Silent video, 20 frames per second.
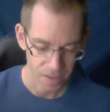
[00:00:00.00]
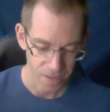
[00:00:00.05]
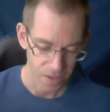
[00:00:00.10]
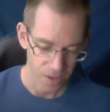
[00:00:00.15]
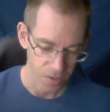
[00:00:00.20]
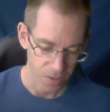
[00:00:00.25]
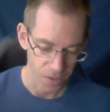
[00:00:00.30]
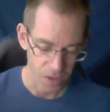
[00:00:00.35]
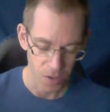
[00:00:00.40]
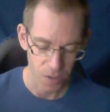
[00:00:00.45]
you
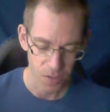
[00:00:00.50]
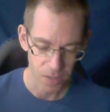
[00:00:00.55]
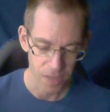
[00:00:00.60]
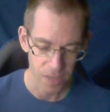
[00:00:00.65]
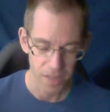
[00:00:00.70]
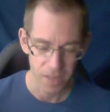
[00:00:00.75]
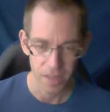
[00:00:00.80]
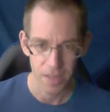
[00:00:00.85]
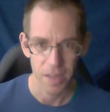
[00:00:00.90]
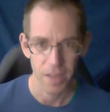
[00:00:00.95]
know, goes
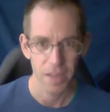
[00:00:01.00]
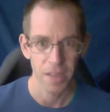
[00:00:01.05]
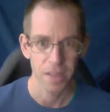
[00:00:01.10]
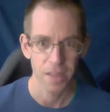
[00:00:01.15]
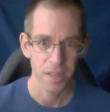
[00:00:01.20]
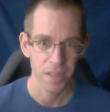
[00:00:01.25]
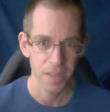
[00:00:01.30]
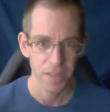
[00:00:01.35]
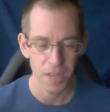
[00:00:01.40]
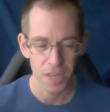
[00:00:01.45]
into the,
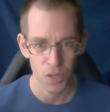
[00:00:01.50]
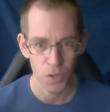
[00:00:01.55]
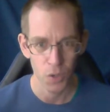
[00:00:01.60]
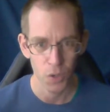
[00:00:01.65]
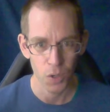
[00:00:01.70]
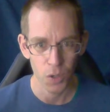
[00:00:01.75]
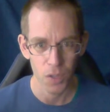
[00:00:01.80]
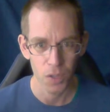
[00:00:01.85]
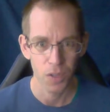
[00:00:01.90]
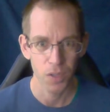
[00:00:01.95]
the
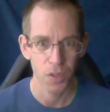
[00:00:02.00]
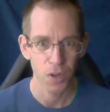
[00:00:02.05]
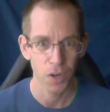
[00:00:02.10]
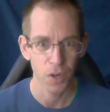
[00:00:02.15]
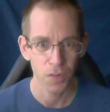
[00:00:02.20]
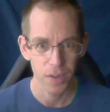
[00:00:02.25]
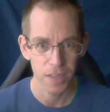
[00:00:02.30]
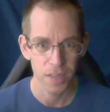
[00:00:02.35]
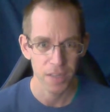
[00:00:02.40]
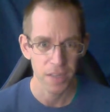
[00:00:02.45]
central
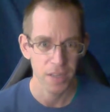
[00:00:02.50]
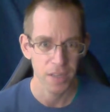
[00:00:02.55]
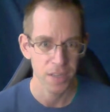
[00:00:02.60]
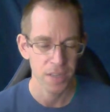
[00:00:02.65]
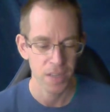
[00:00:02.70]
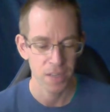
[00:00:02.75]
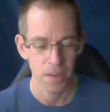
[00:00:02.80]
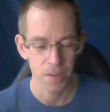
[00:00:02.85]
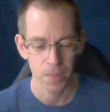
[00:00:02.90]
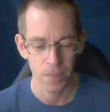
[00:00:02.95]
nervous
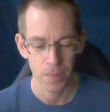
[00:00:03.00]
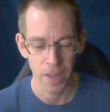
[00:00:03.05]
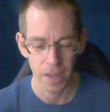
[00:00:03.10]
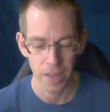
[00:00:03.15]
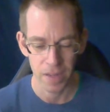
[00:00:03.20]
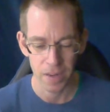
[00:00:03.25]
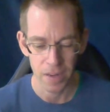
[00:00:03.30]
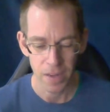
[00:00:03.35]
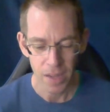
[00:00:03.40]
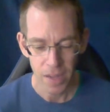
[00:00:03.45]
system
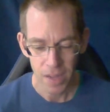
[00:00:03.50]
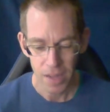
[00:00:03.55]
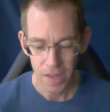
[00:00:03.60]
and